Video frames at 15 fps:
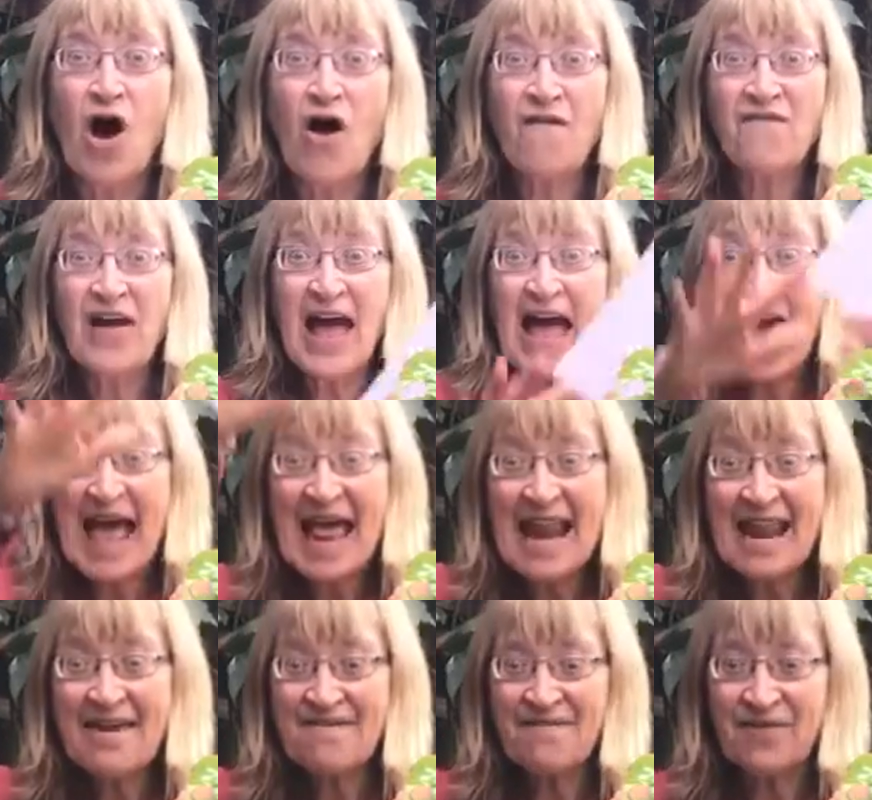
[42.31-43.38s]
of
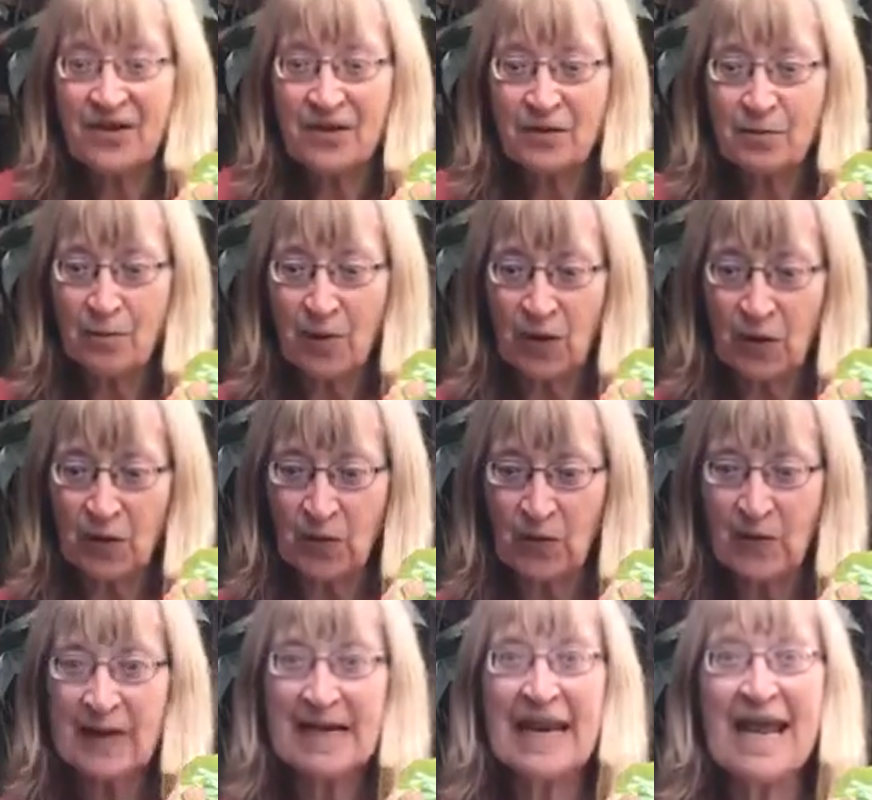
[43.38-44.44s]
elephant poo
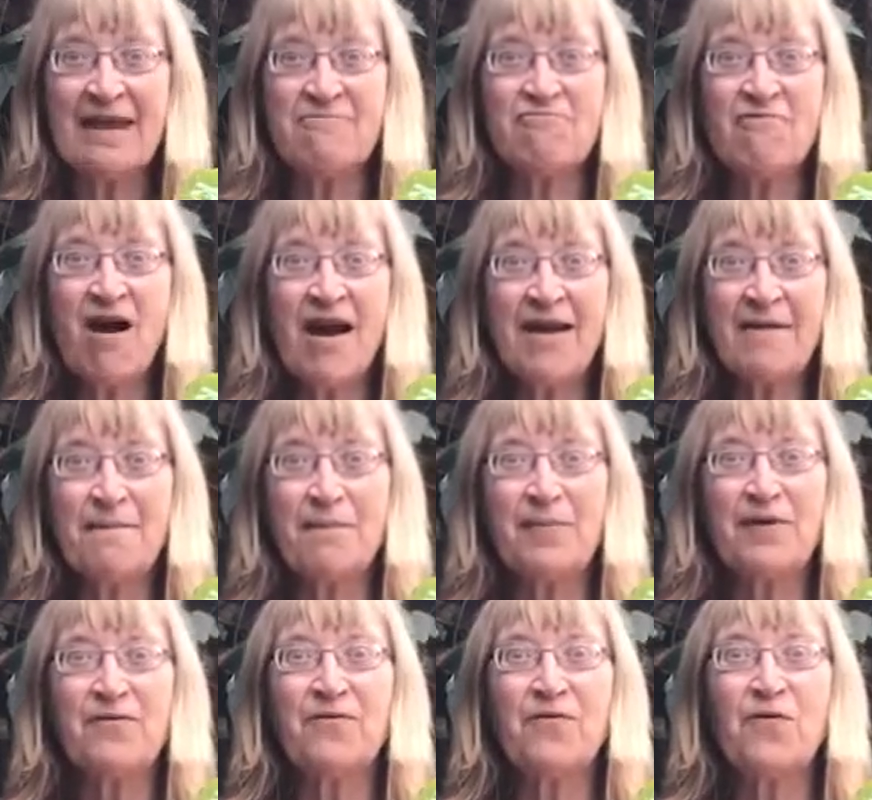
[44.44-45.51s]
lay right
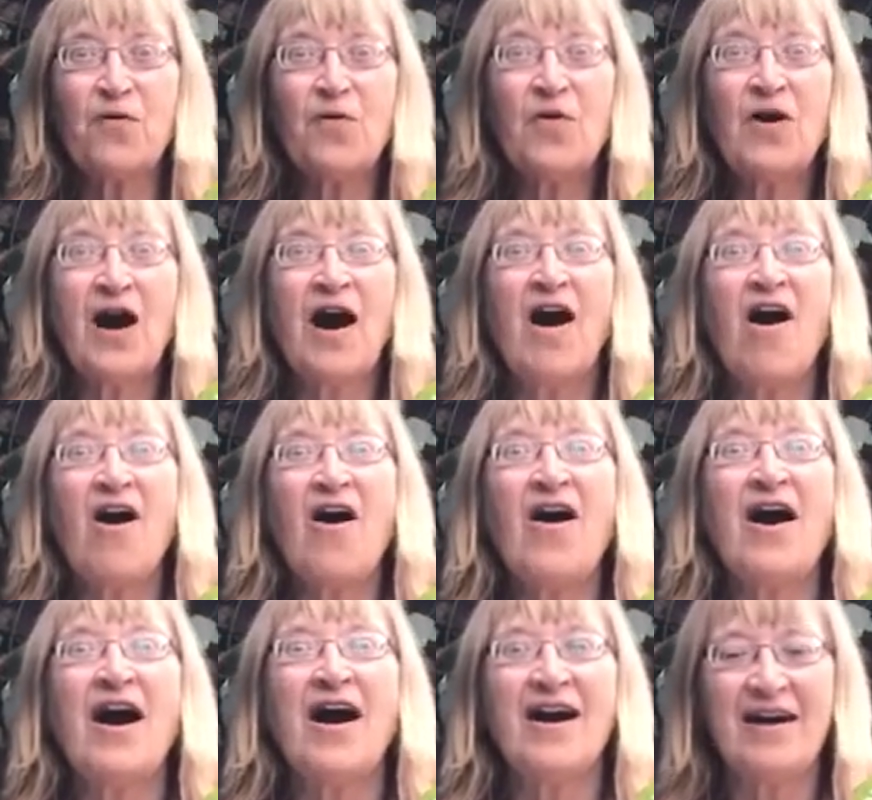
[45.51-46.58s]
before our
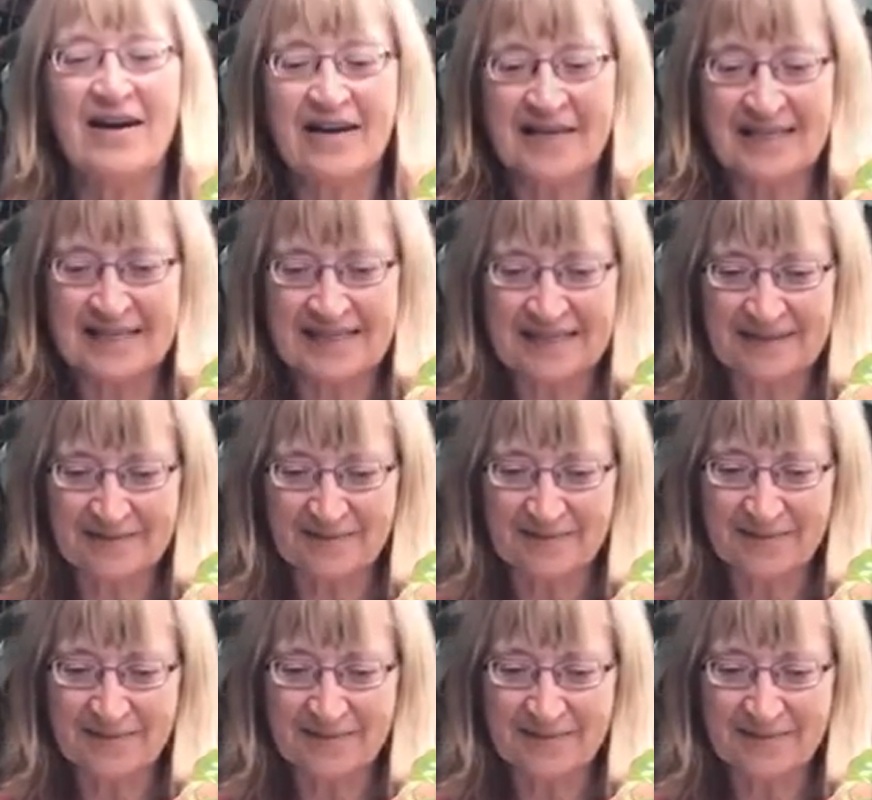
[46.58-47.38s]
eyes.